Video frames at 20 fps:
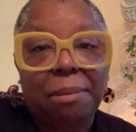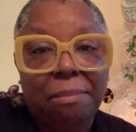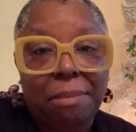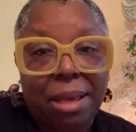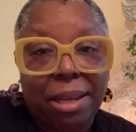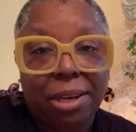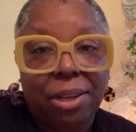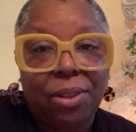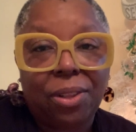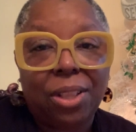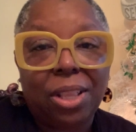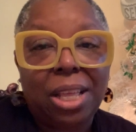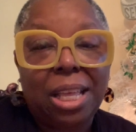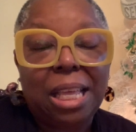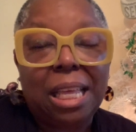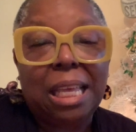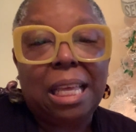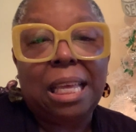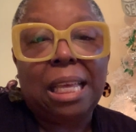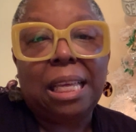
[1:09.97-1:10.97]
a medical
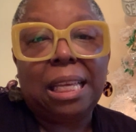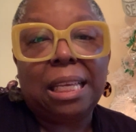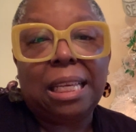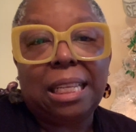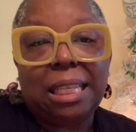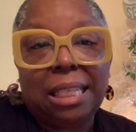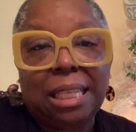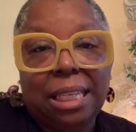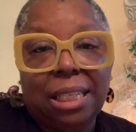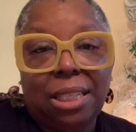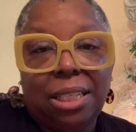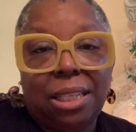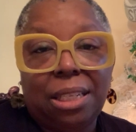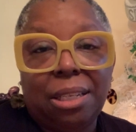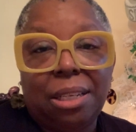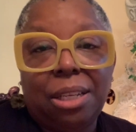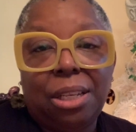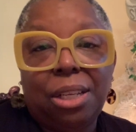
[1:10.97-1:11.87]
condition.